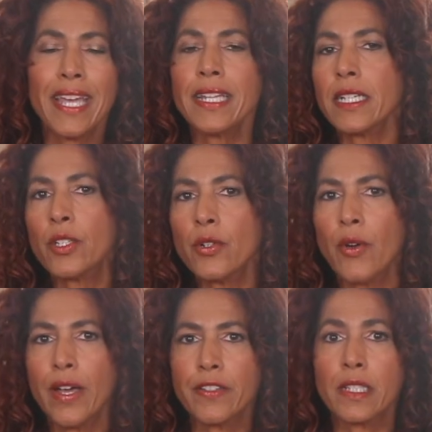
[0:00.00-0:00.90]

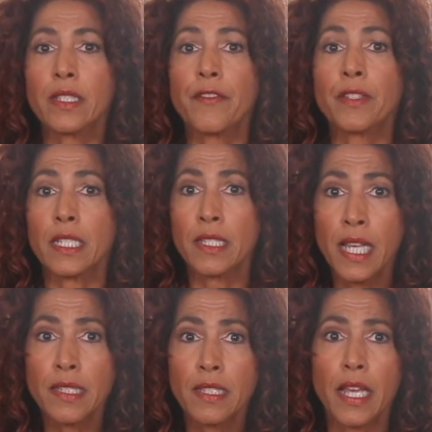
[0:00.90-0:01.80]
anecdotal evidence of
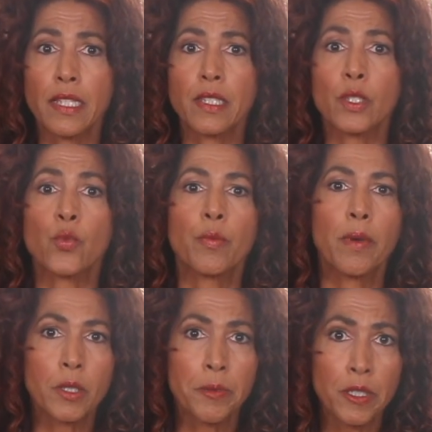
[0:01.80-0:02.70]
success cases with
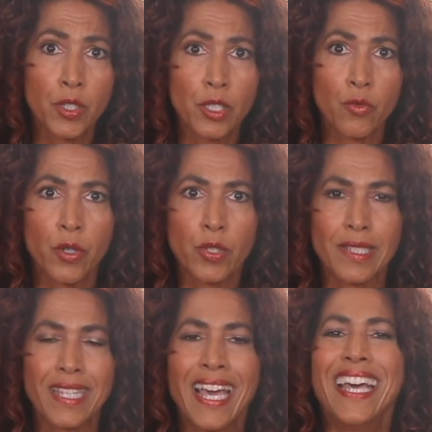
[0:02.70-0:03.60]
multiple
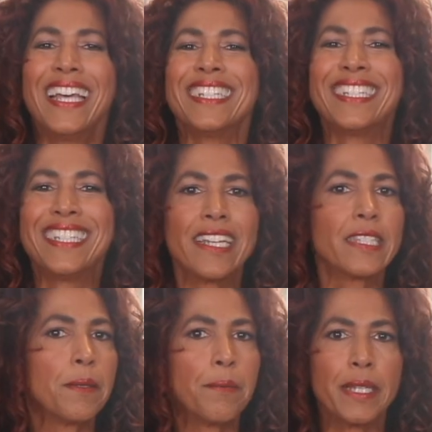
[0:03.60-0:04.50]
sclerosis
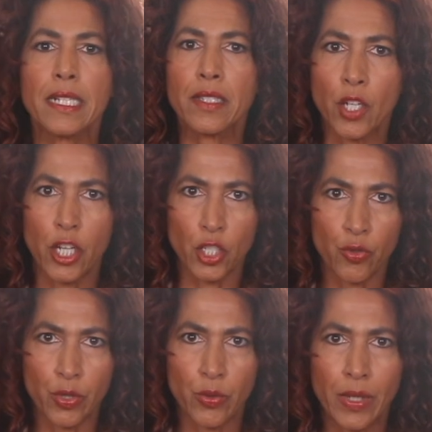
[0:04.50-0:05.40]
doesn't mean it's not
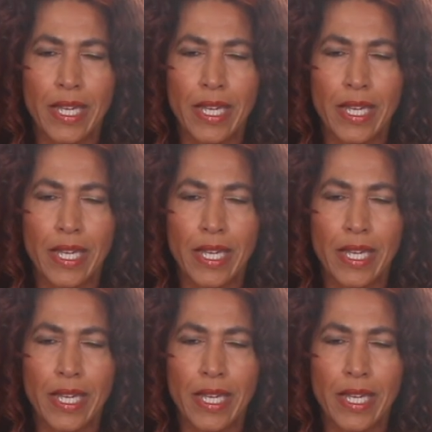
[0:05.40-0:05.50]
true.